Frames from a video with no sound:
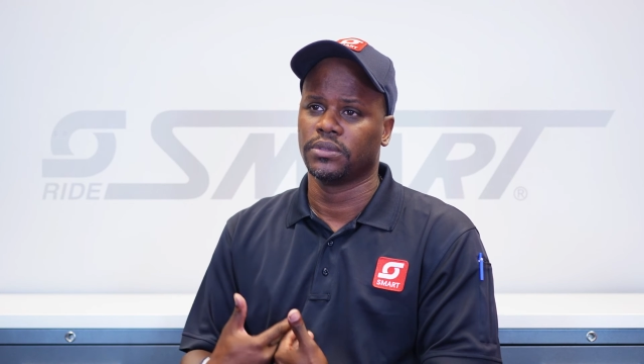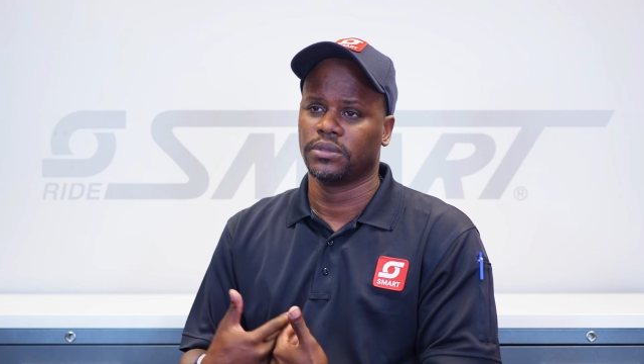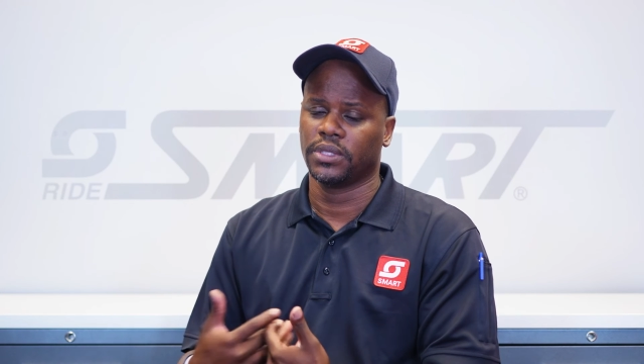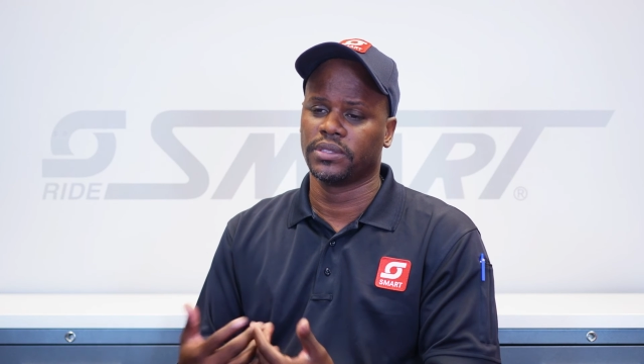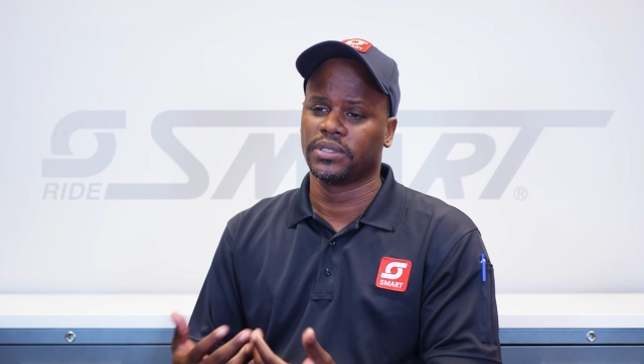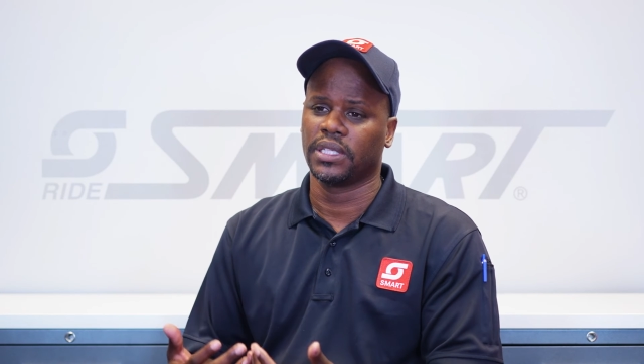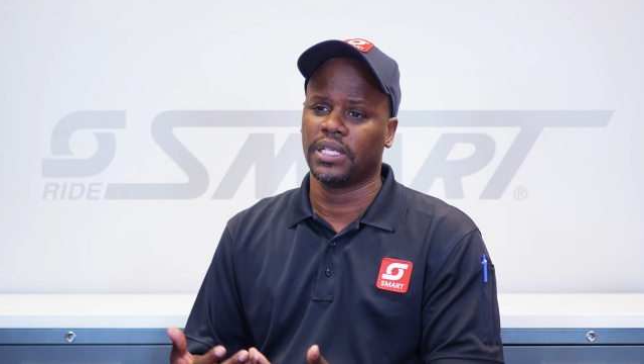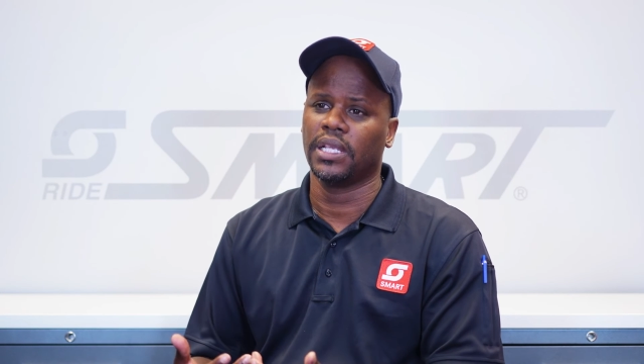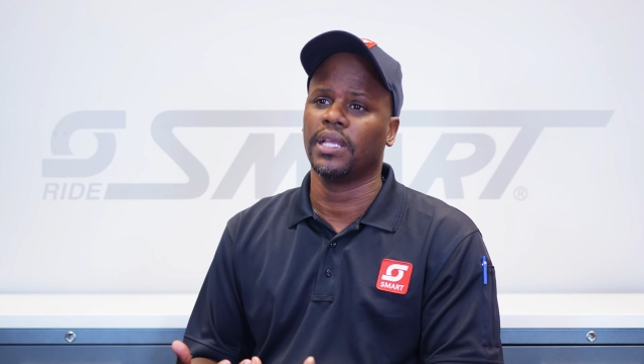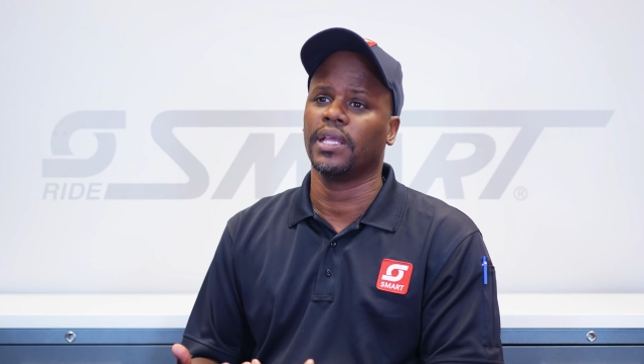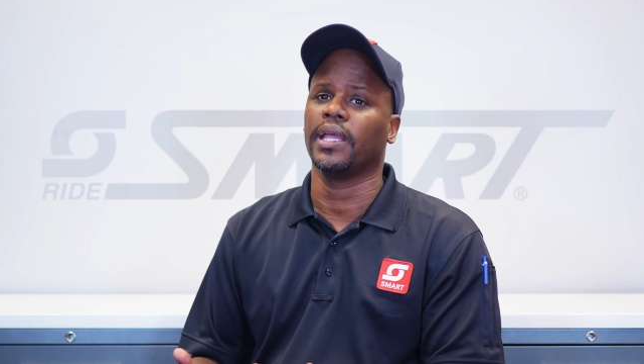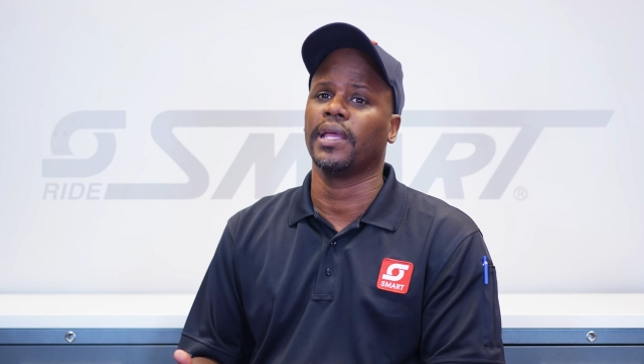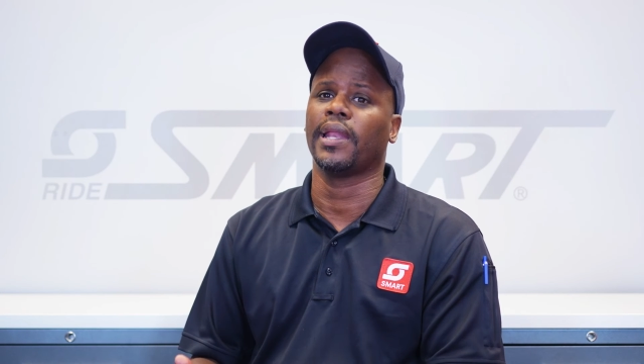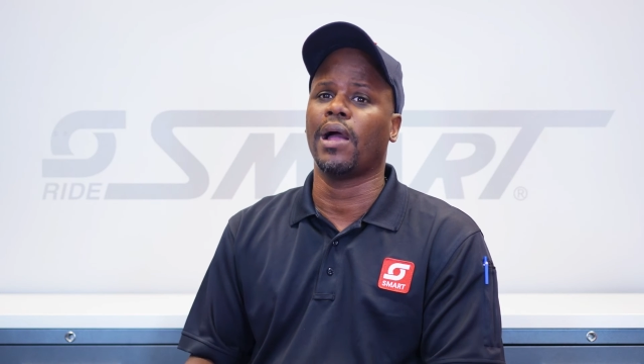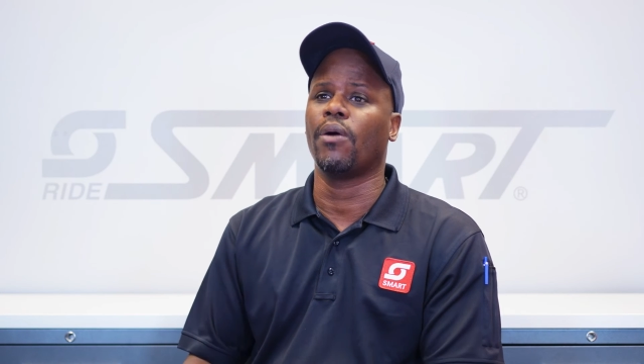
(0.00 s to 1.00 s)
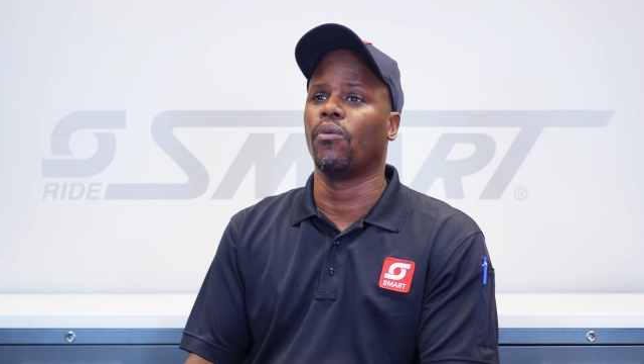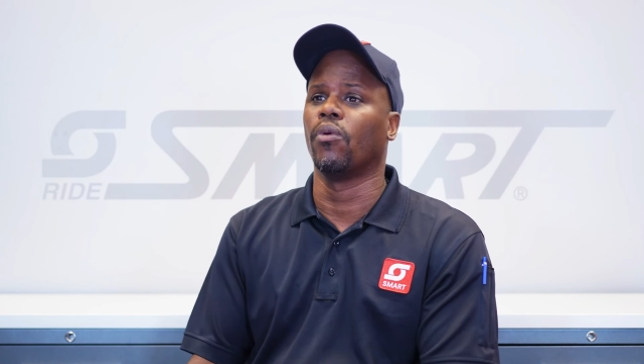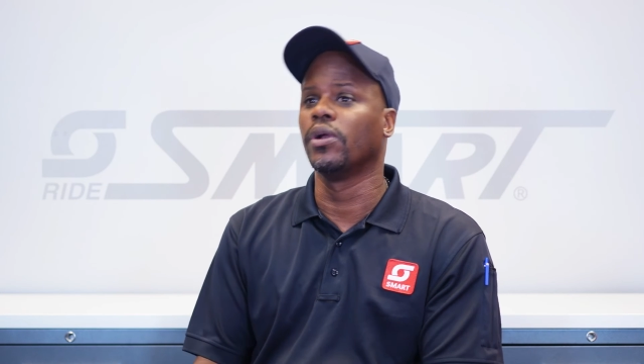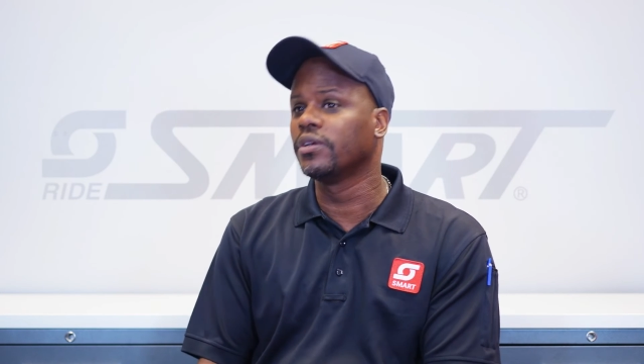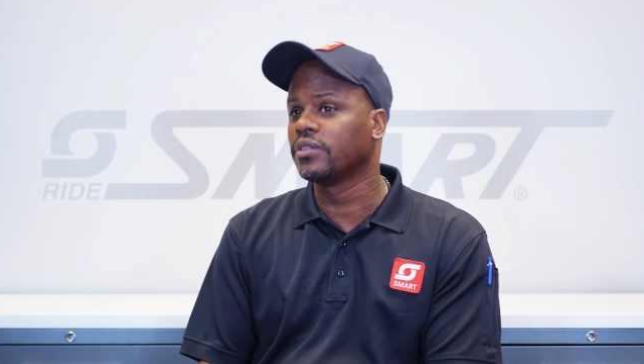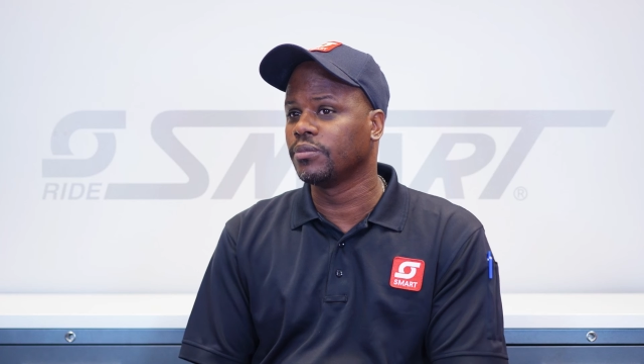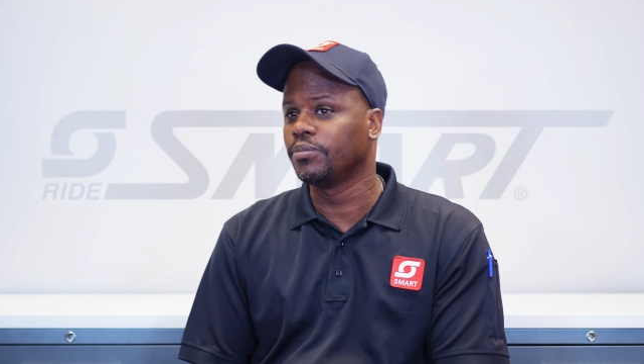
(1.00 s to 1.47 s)
as a kid, and I
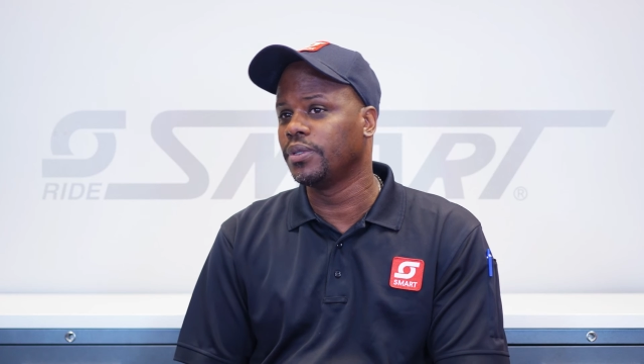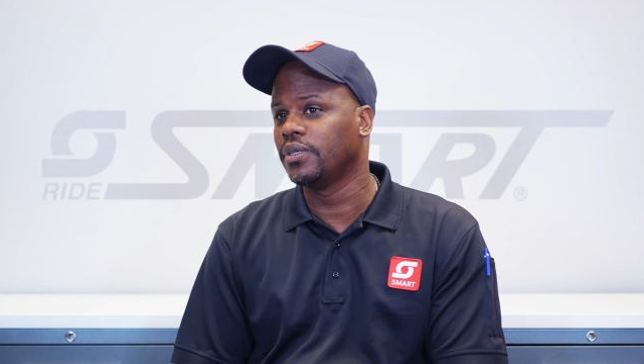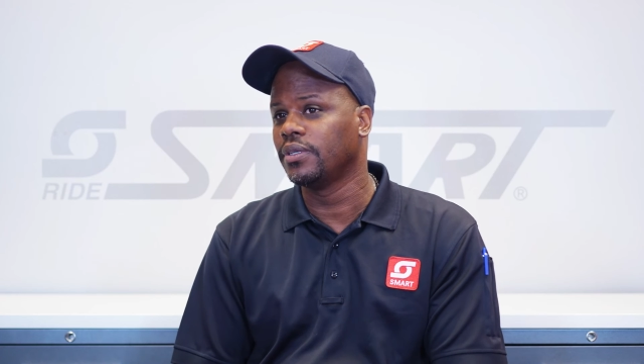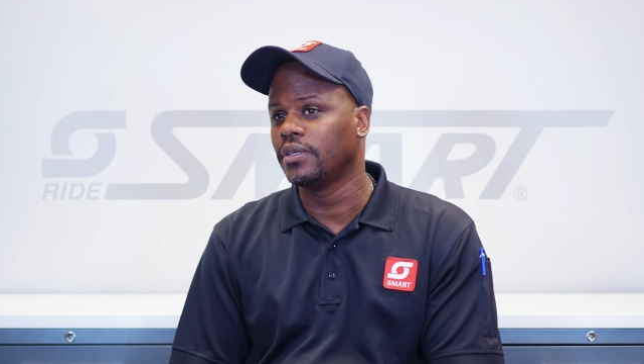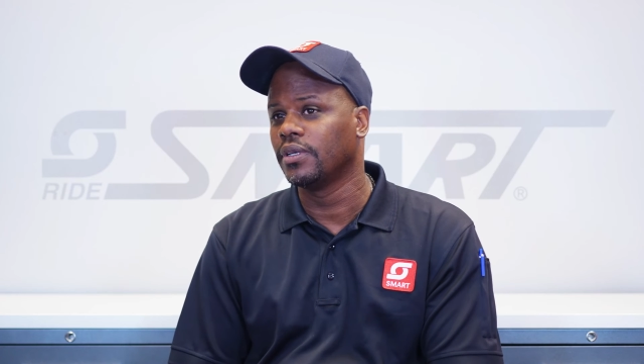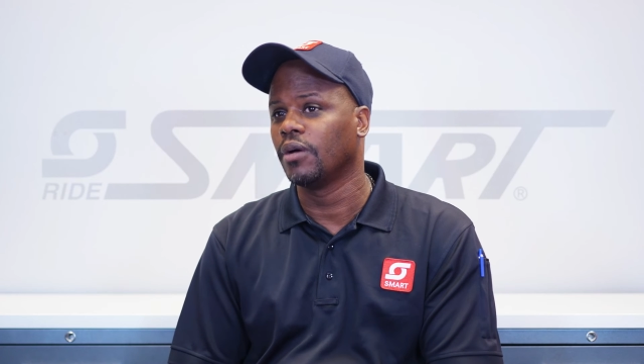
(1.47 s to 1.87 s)
wanted to be